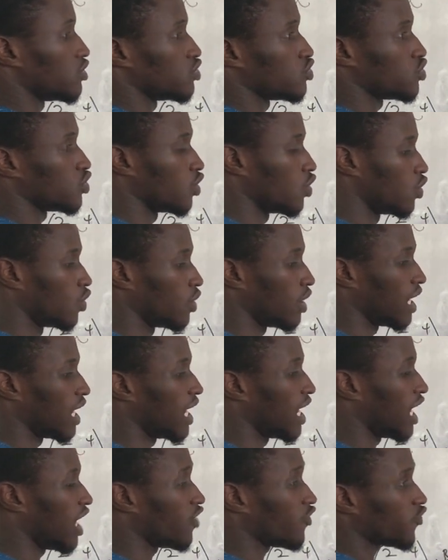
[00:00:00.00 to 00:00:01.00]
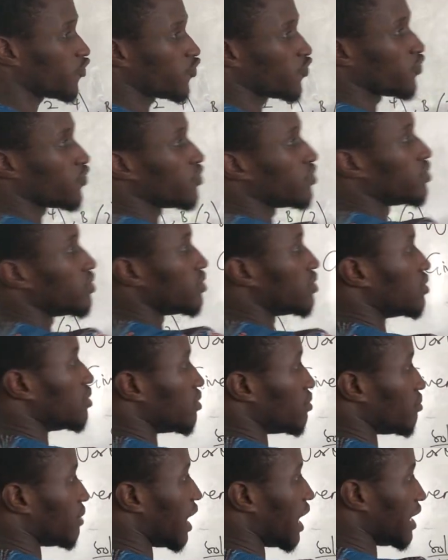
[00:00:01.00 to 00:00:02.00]
So I have
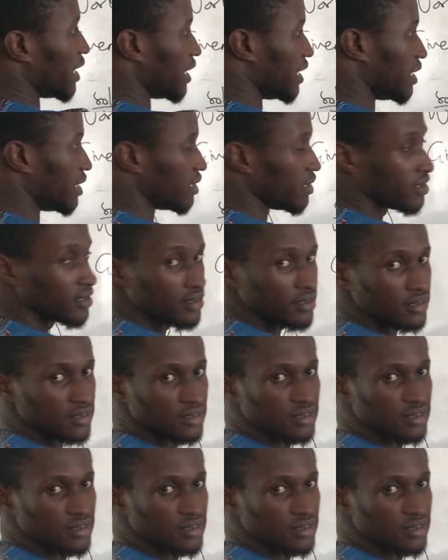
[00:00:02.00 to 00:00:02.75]
my A.